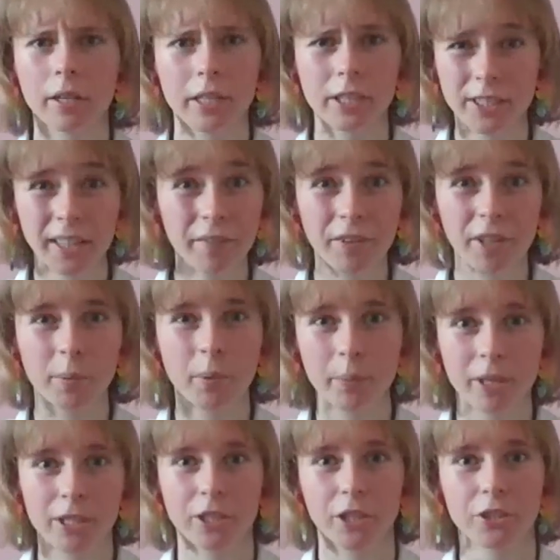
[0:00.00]
This gave them a
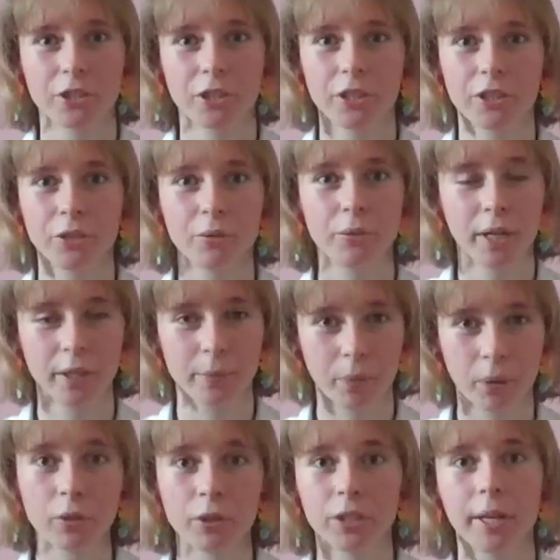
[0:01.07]
message that you
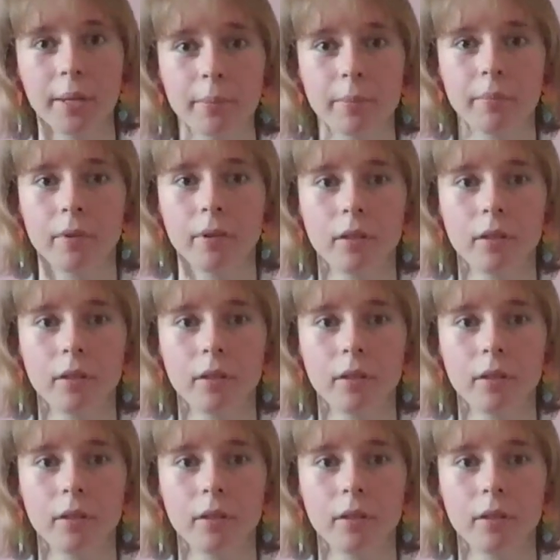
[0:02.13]
had poked them.